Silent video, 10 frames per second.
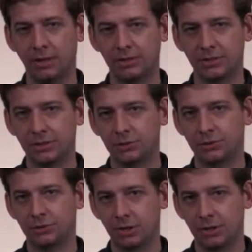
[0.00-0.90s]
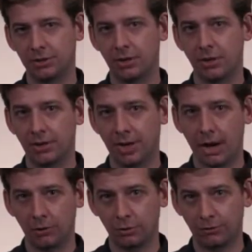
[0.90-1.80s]
to get you started on how
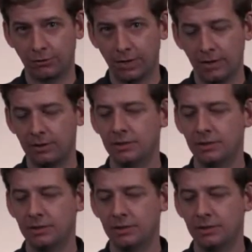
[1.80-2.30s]
to look for that.